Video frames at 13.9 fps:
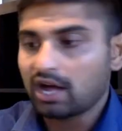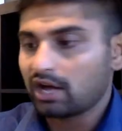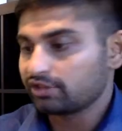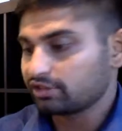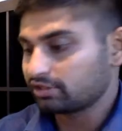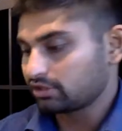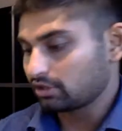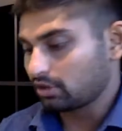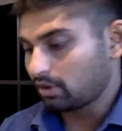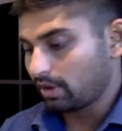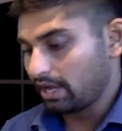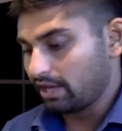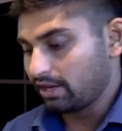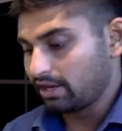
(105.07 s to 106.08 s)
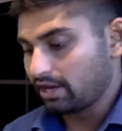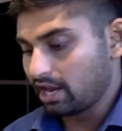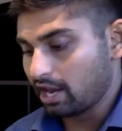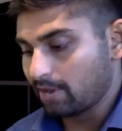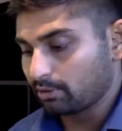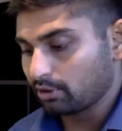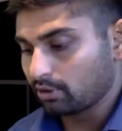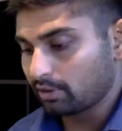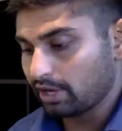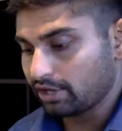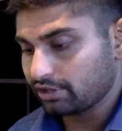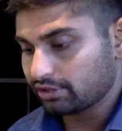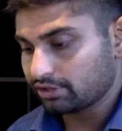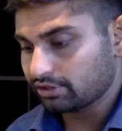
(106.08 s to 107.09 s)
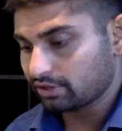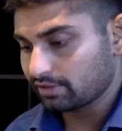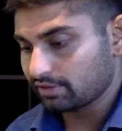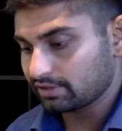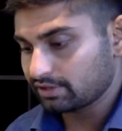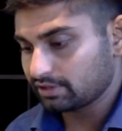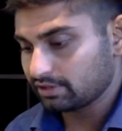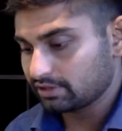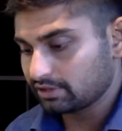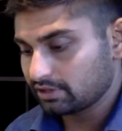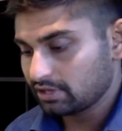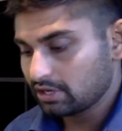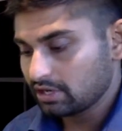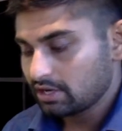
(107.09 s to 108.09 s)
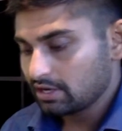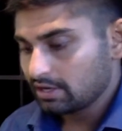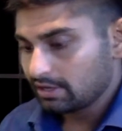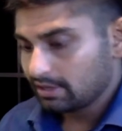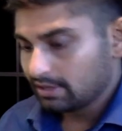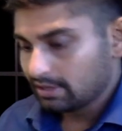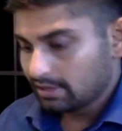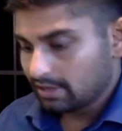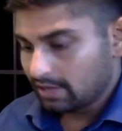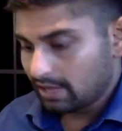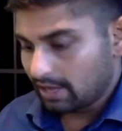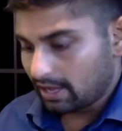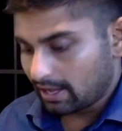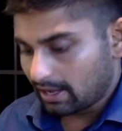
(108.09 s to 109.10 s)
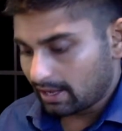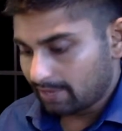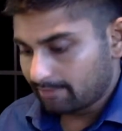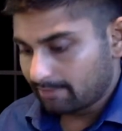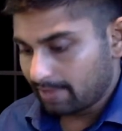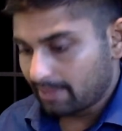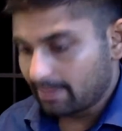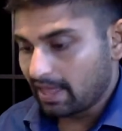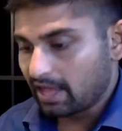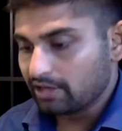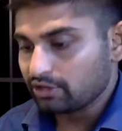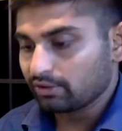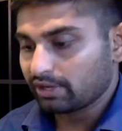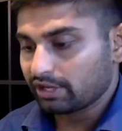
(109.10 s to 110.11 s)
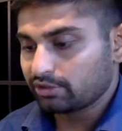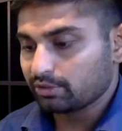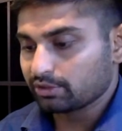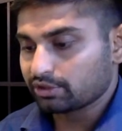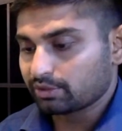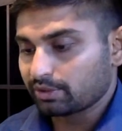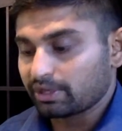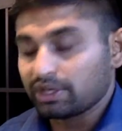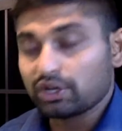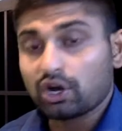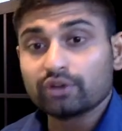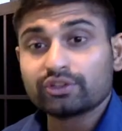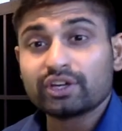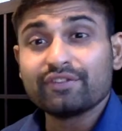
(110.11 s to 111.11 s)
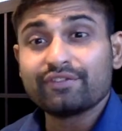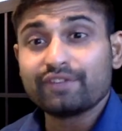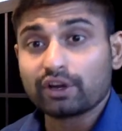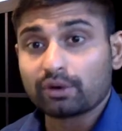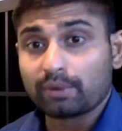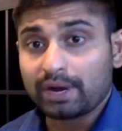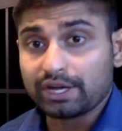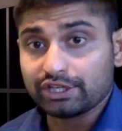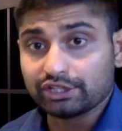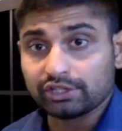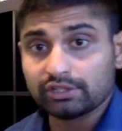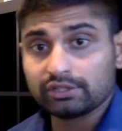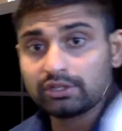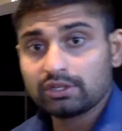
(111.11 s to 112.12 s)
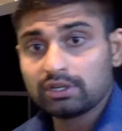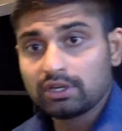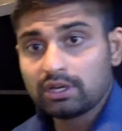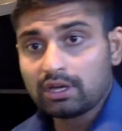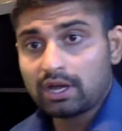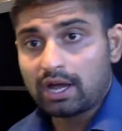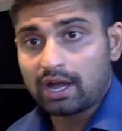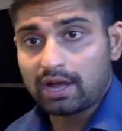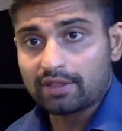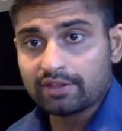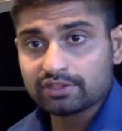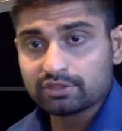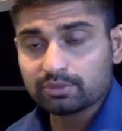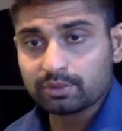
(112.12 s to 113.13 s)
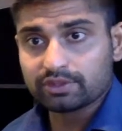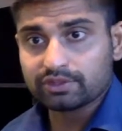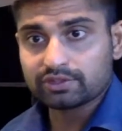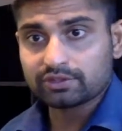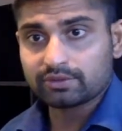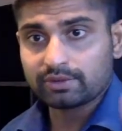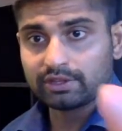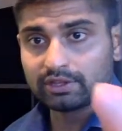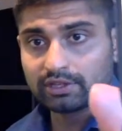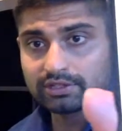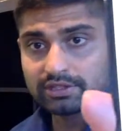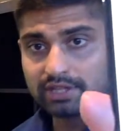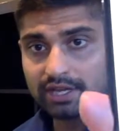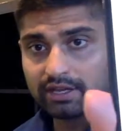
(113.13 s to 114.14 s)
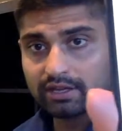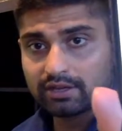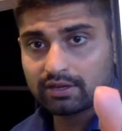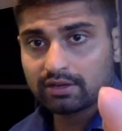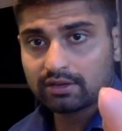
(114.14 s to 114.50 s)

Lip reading: just go ahead and enable location services. And then you'll get to a screen called configuration. This is what the screen looks like,